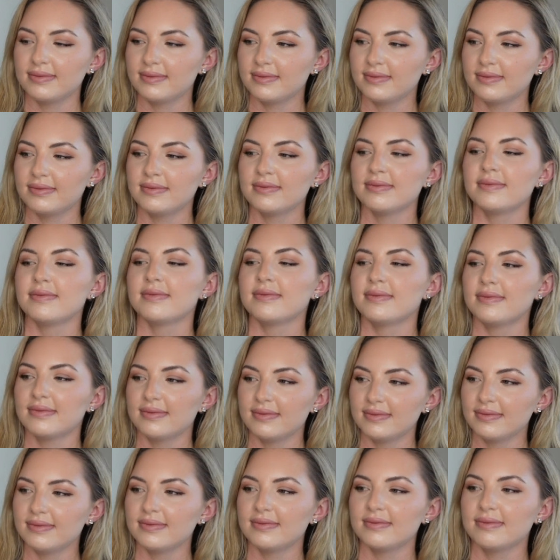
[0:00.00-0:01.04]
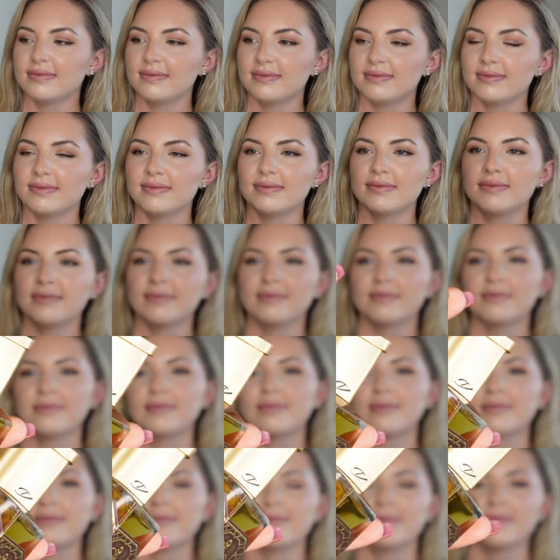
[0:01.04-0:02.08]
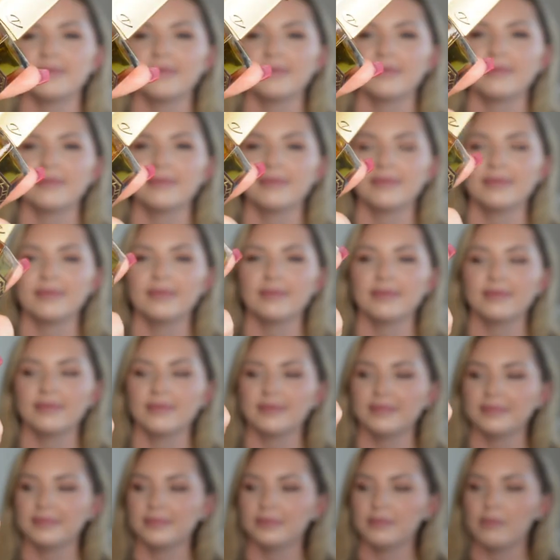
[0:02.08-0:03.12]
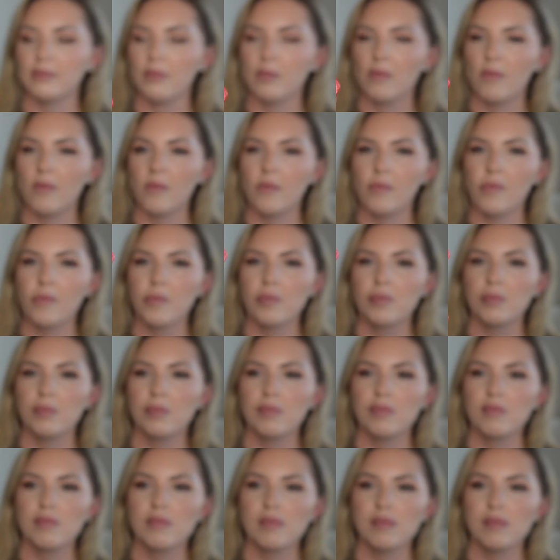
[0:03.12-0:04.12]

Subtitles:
The person shown says nothing.